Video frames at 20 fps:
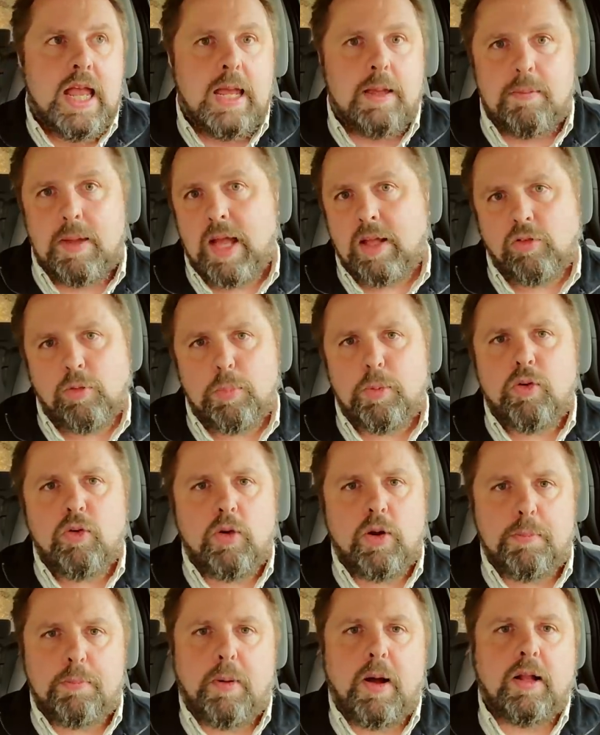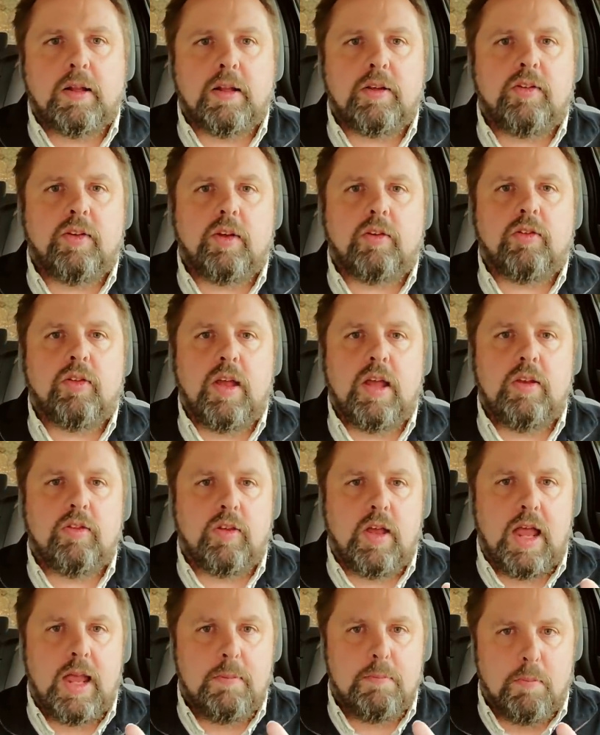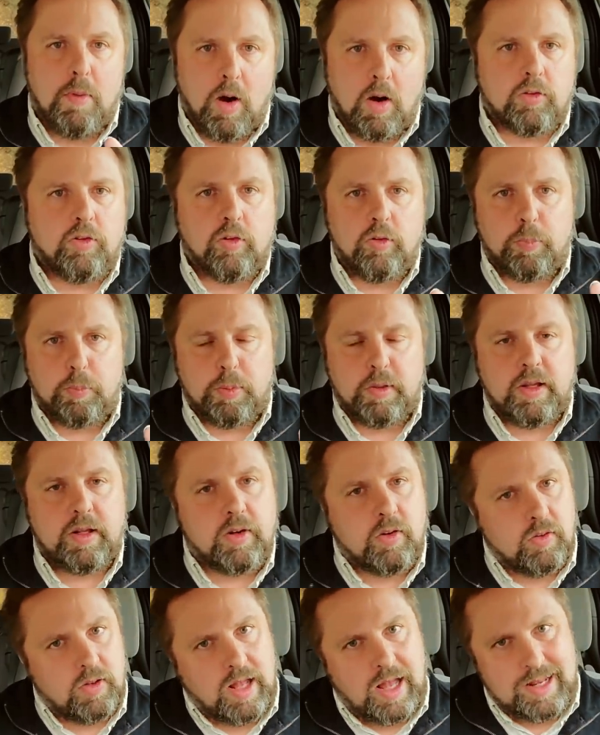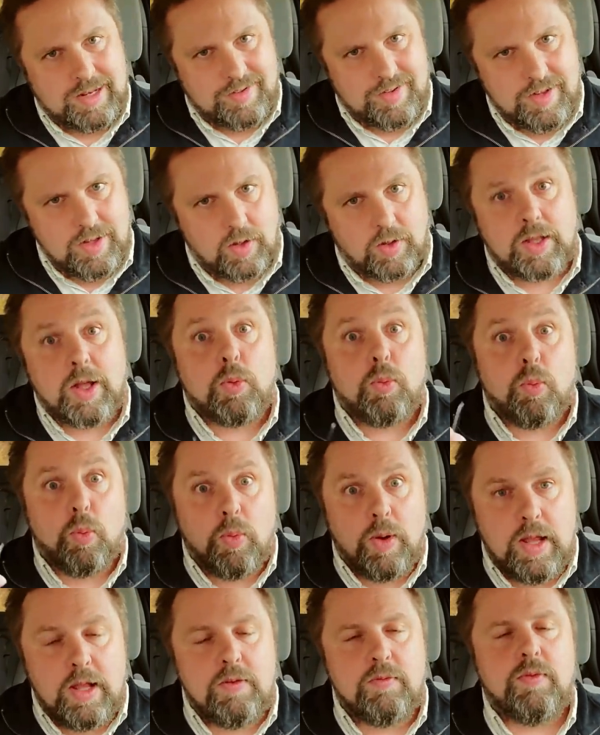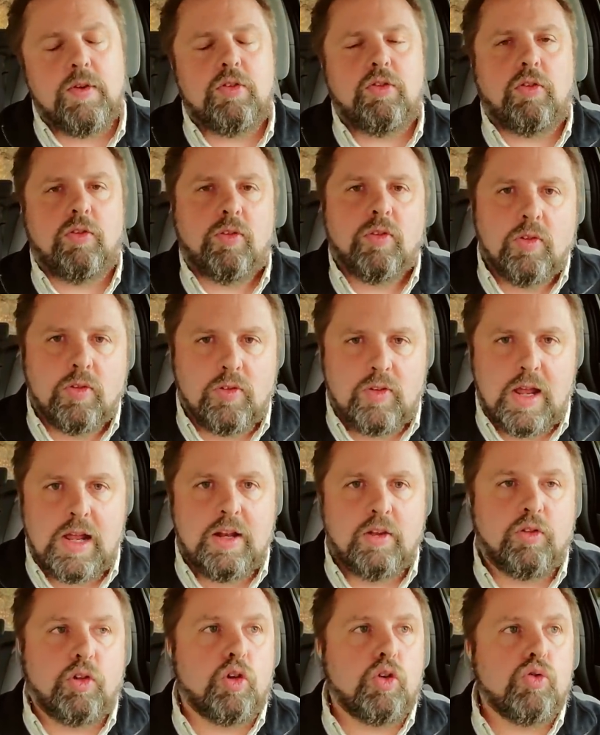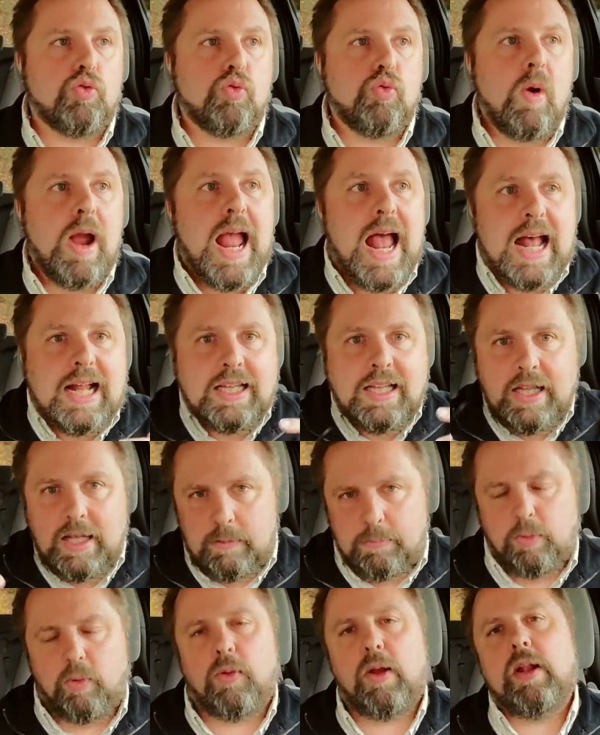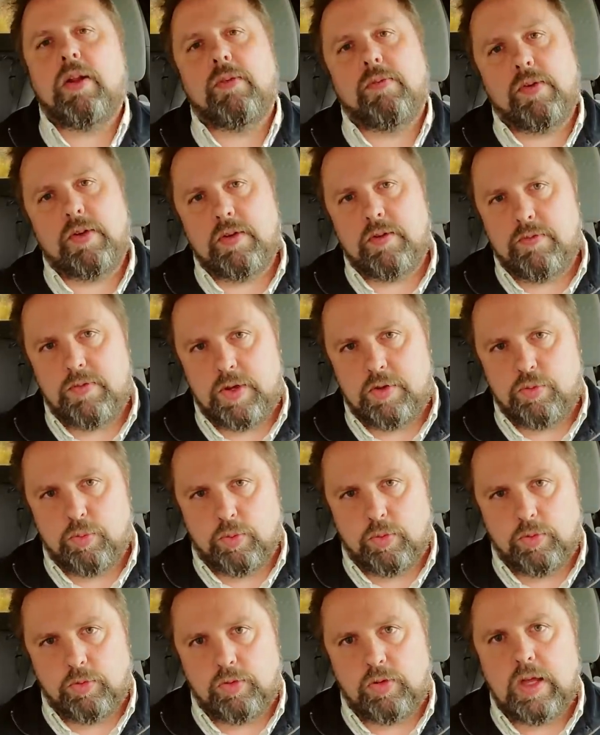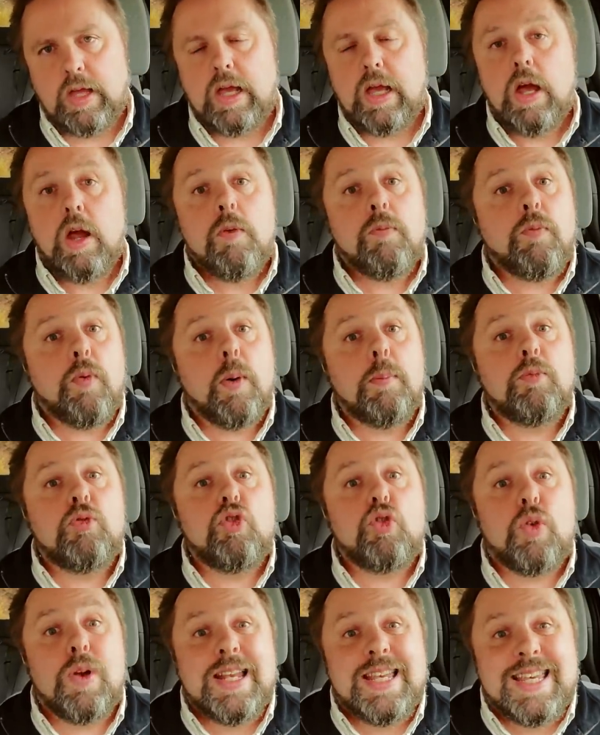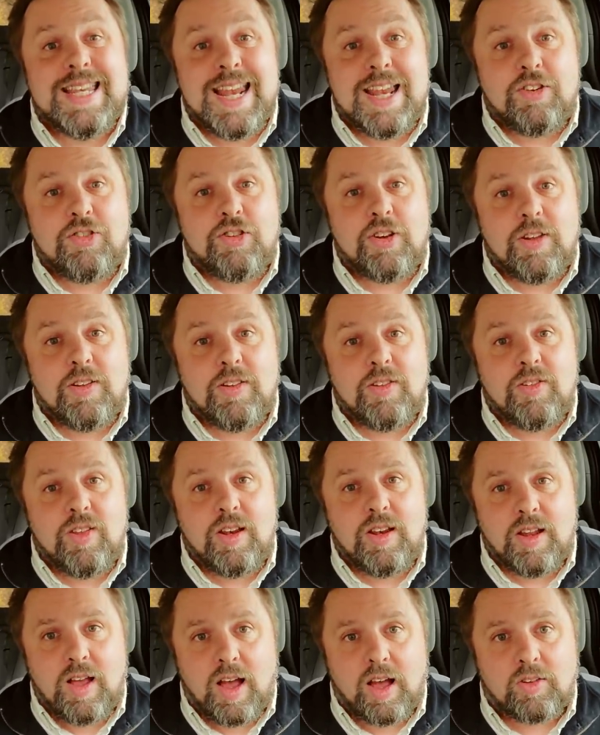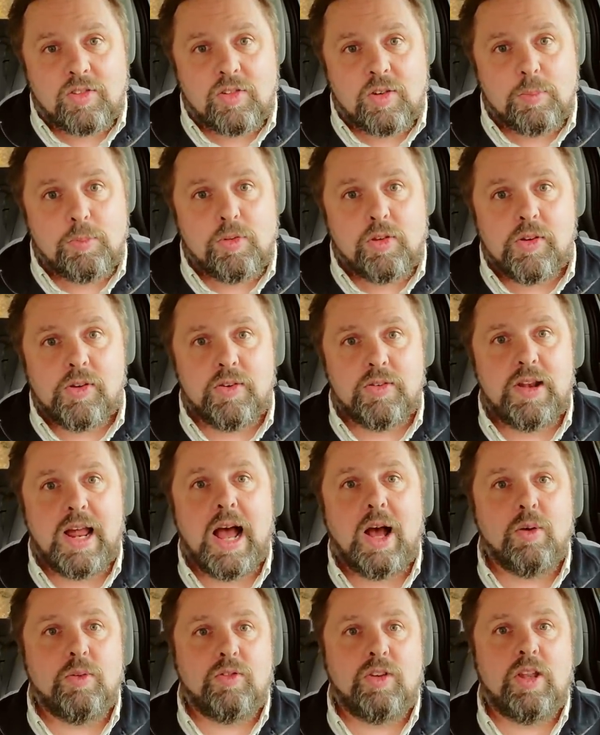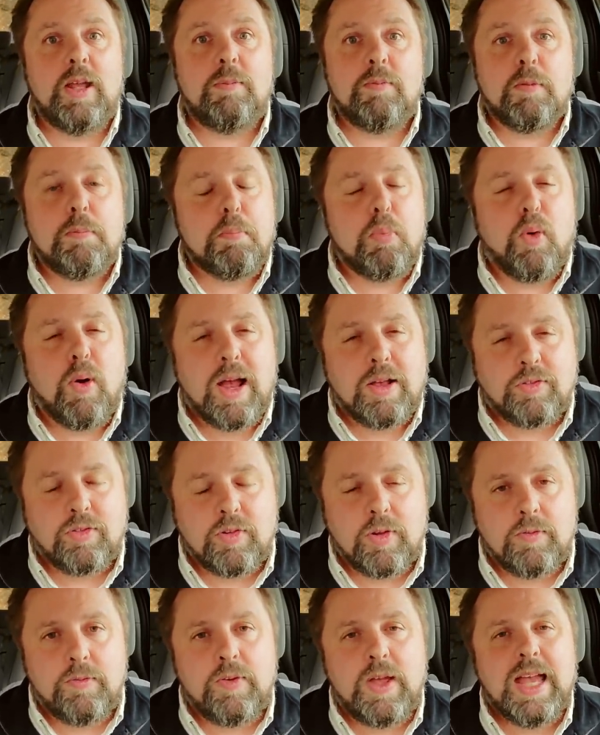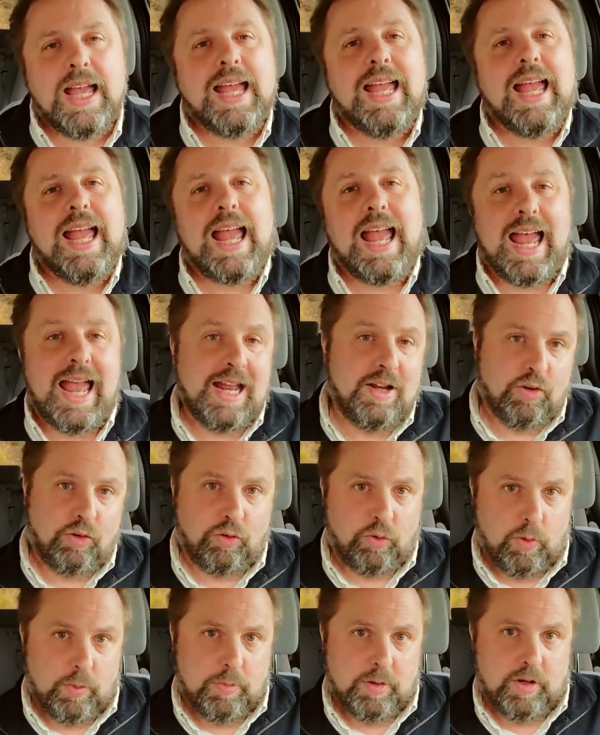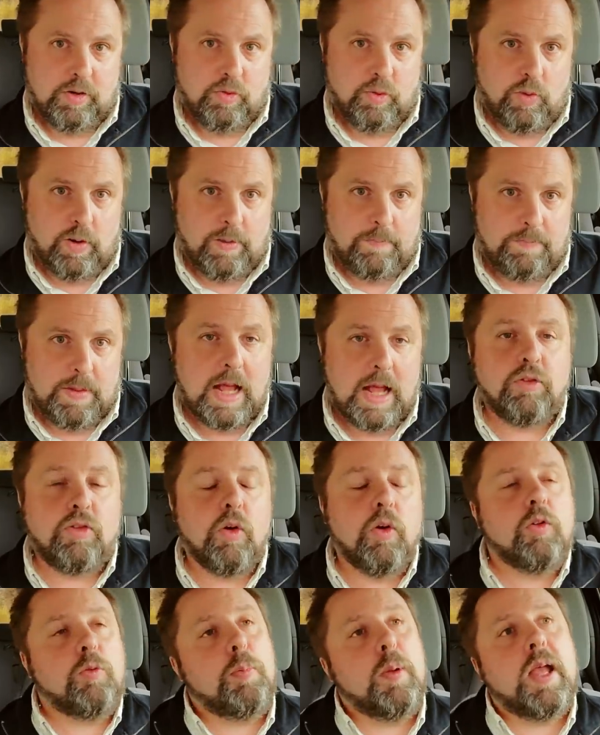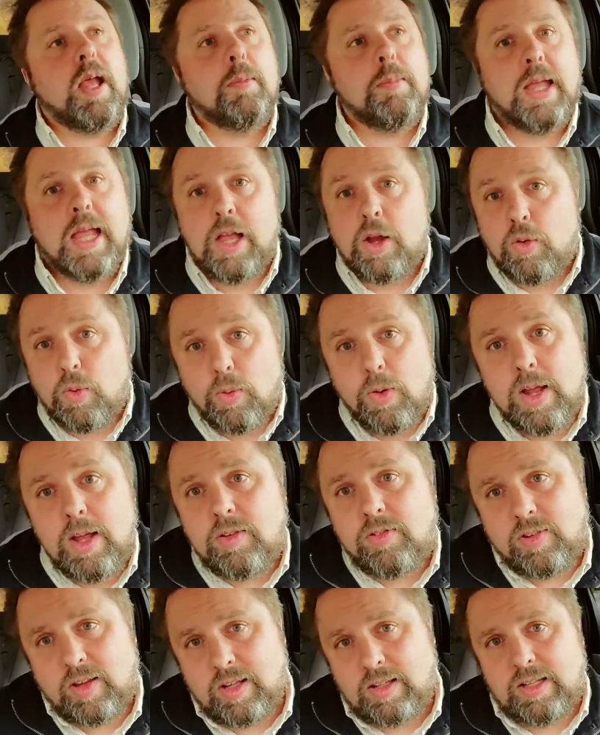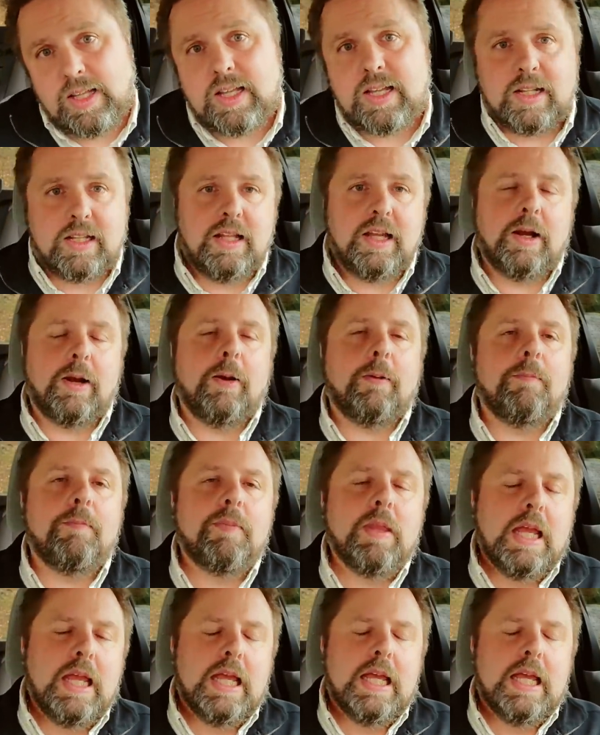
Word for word: emancipatory politics is a Marxist political ideal that re-envisions the state as a grand liberator of individuals from traditions and customs that are now deemed oppressive and discriminatory. And so it's becoming increasingly clear